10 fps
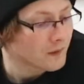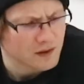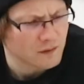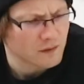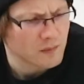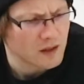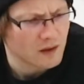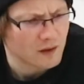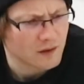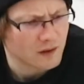So for
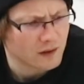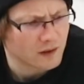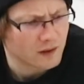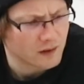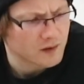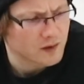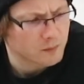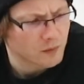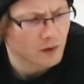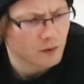me, I think it's
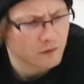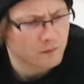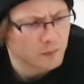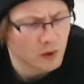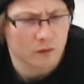both